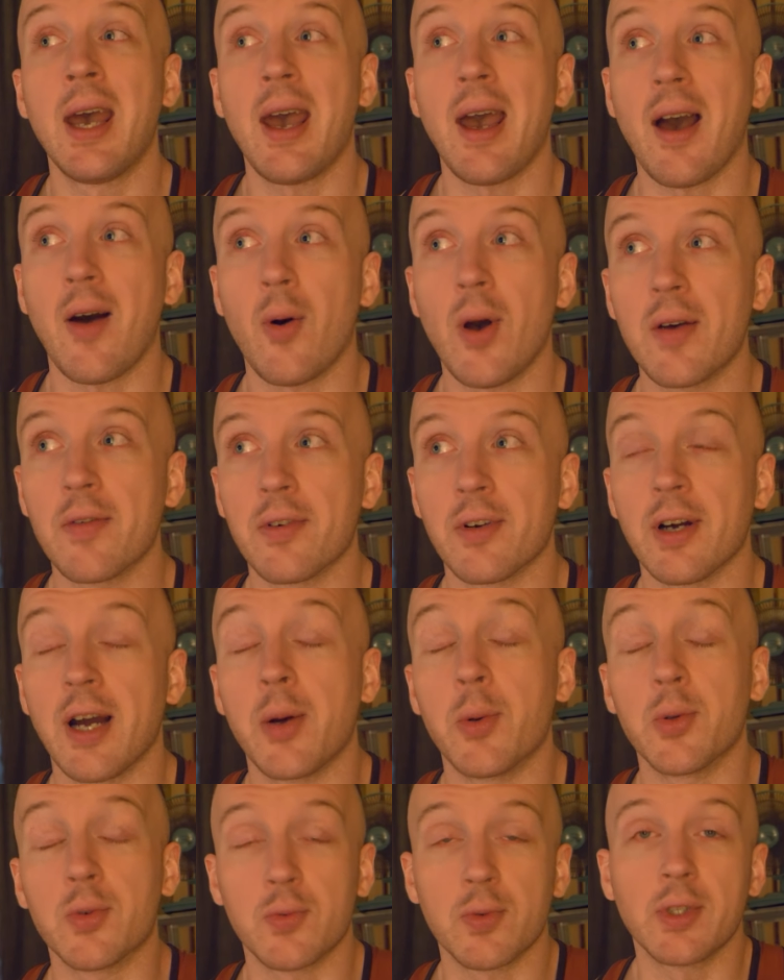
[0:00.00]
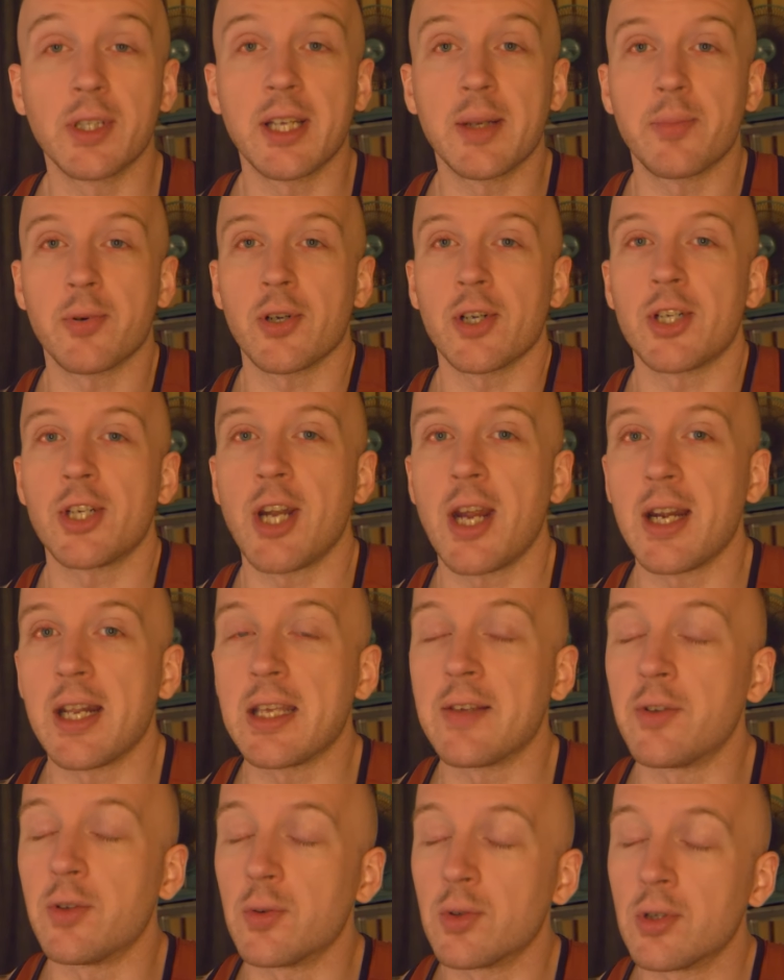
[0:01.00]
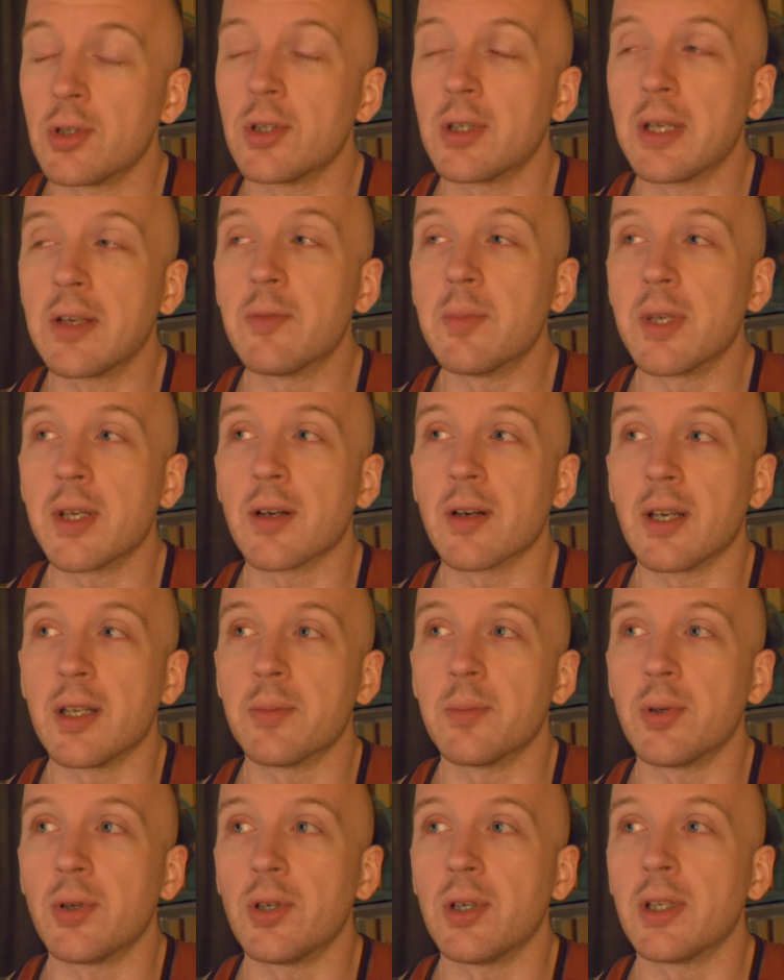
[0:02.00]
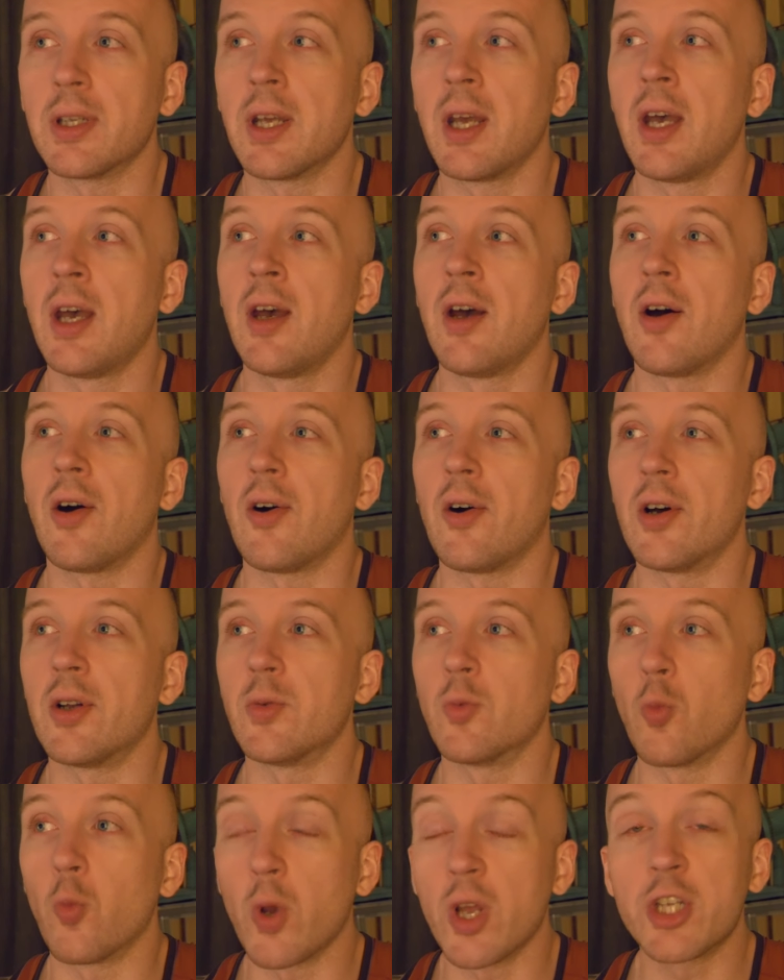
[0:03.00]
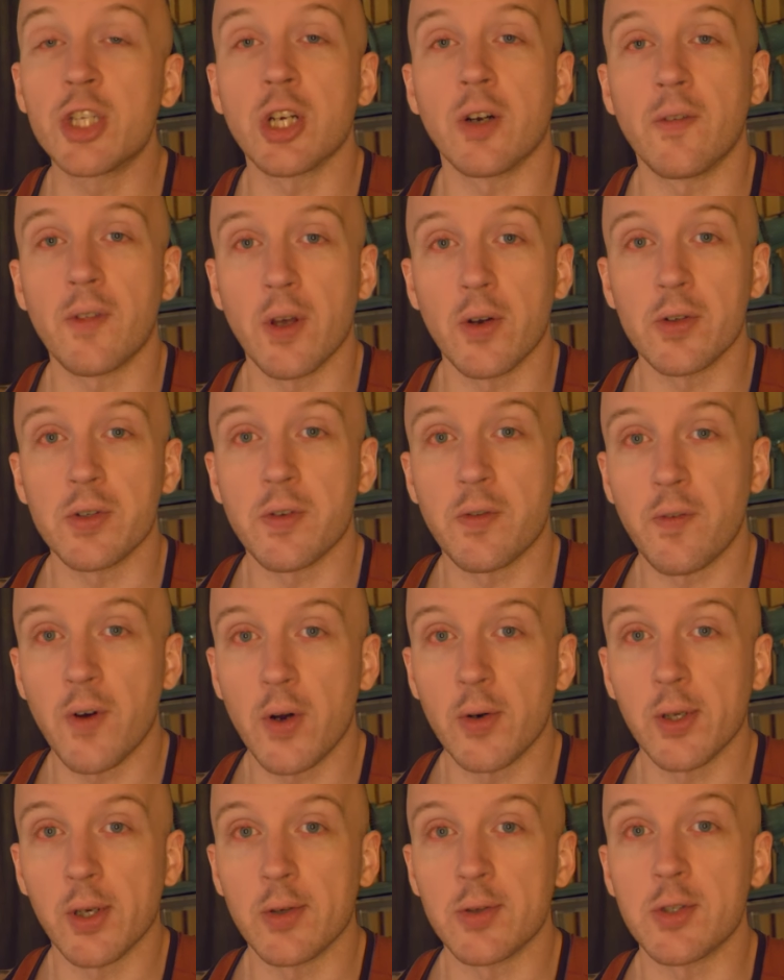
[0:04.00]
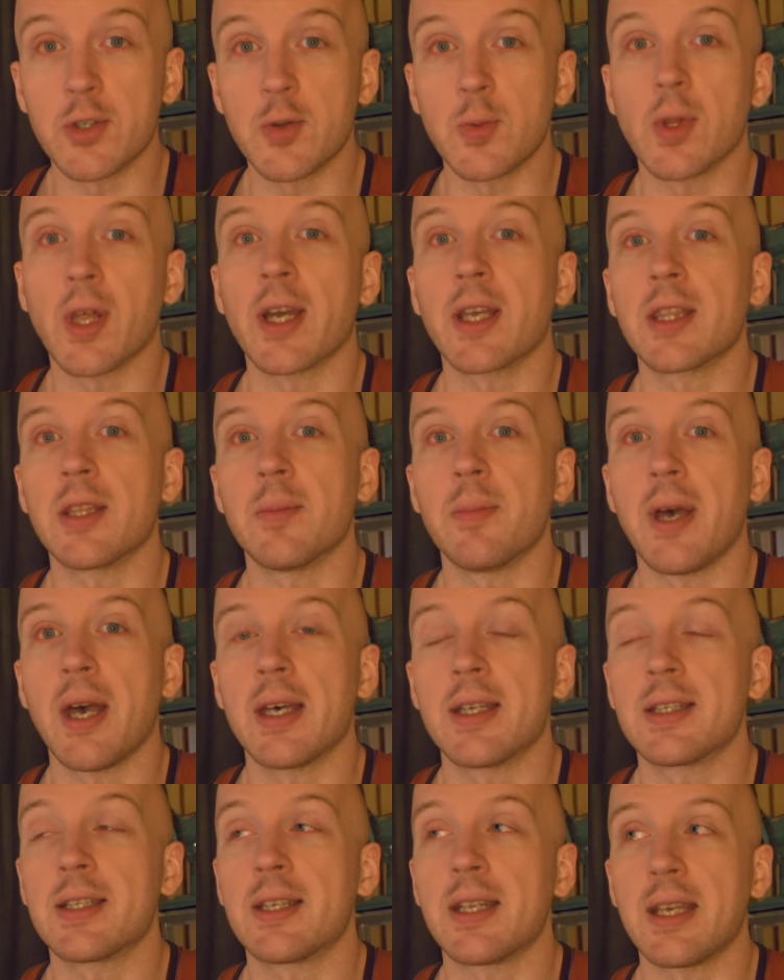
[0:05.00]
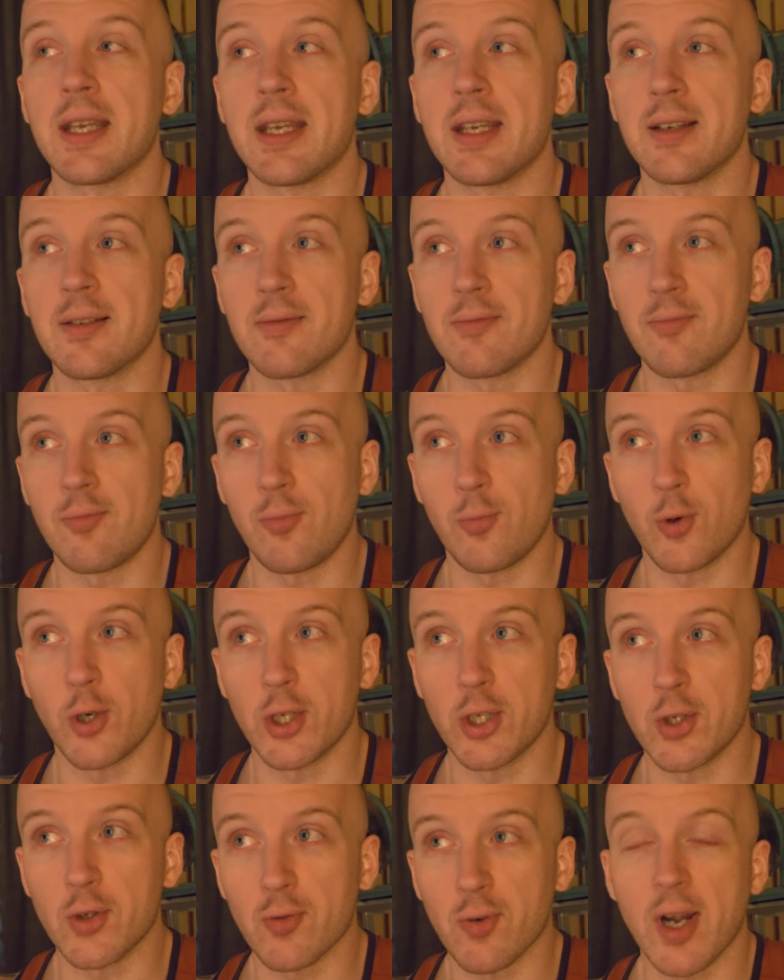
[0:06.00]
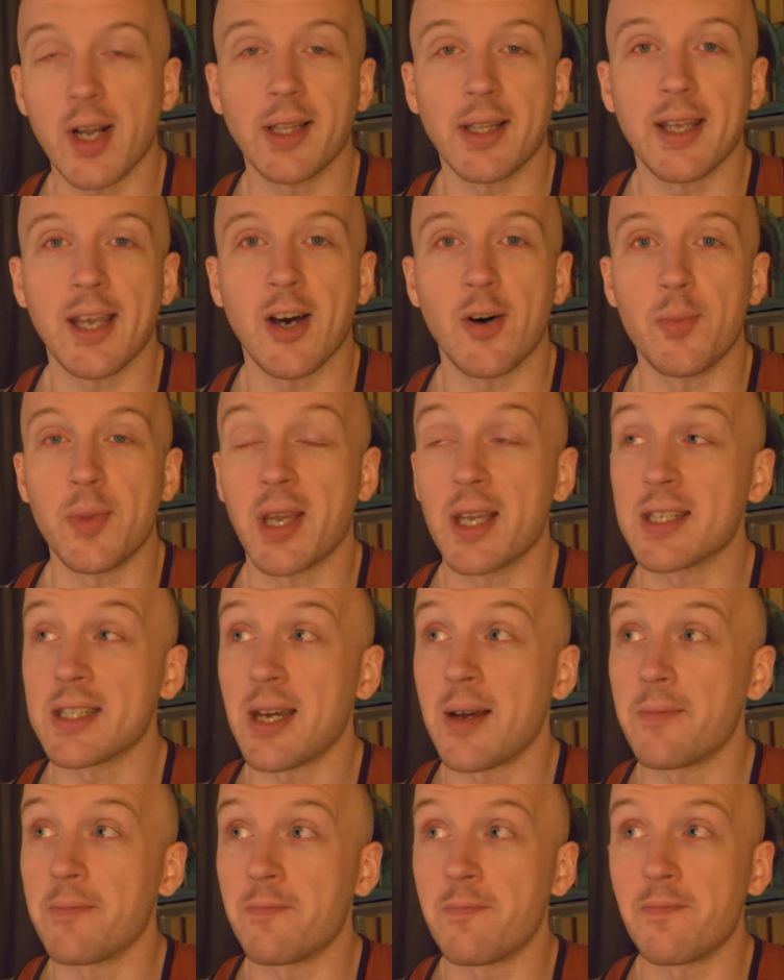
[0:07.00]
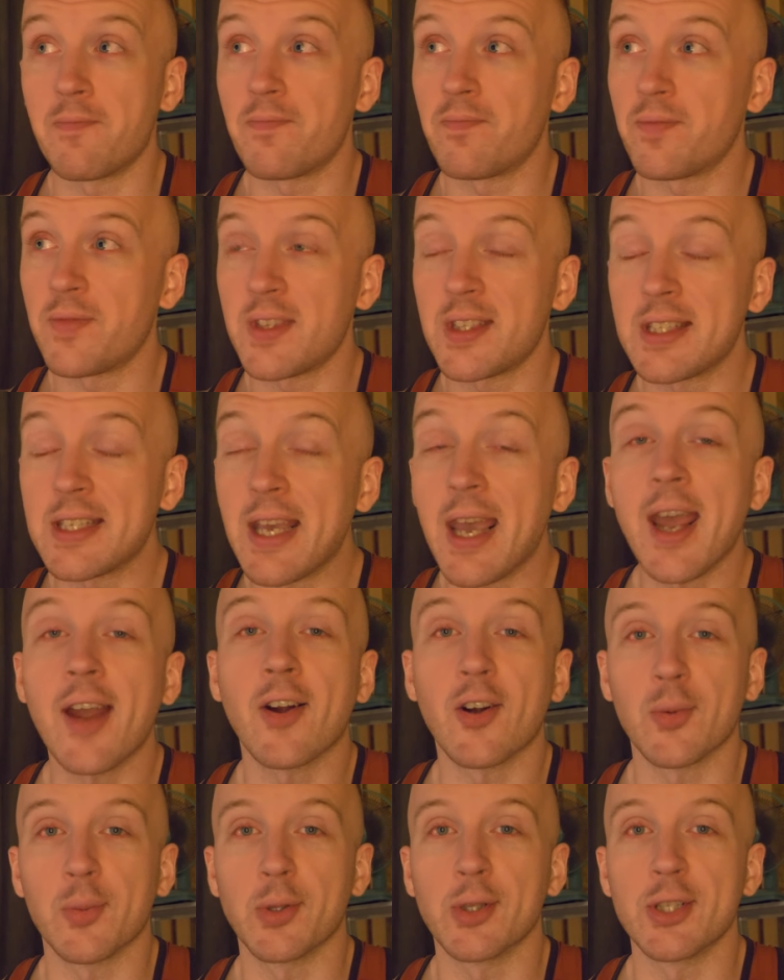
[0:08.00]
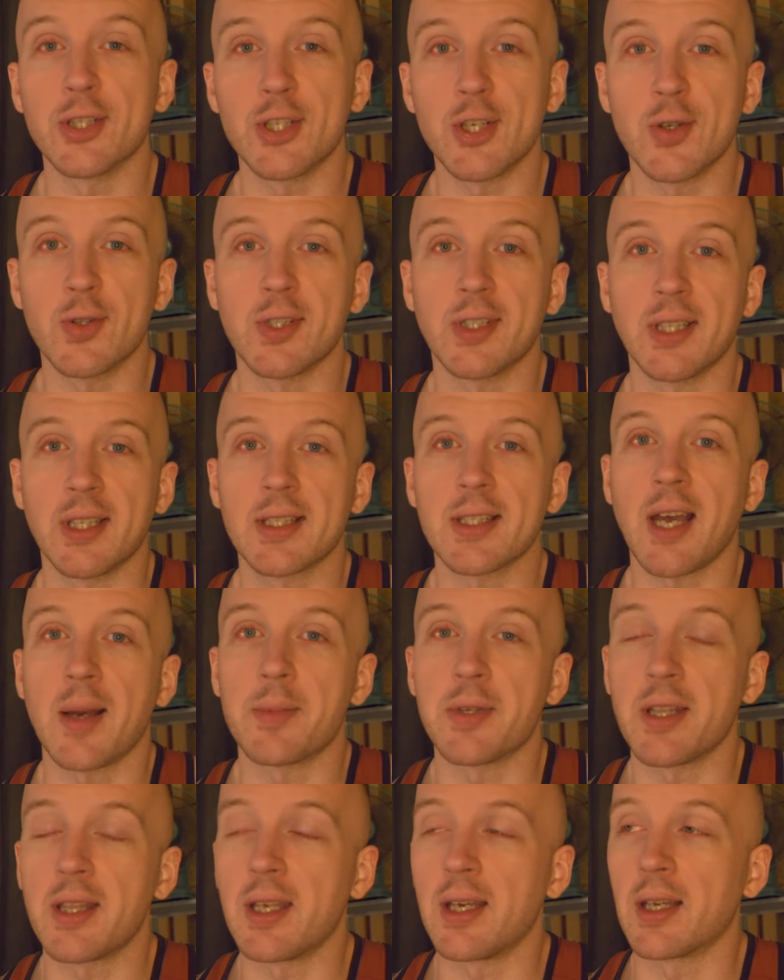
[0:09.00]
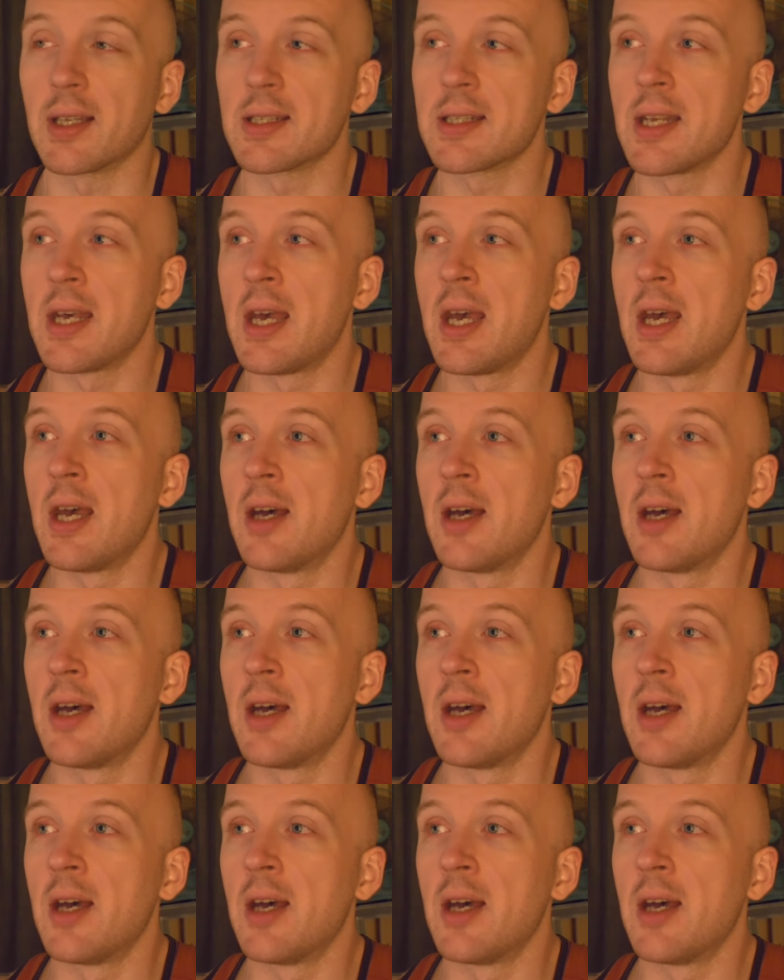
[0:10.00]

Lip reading: However, I would really appreciate it if you could give me your input on which of those photos you like the best. It would greatly help me because I'm terrible at choosing these types of things.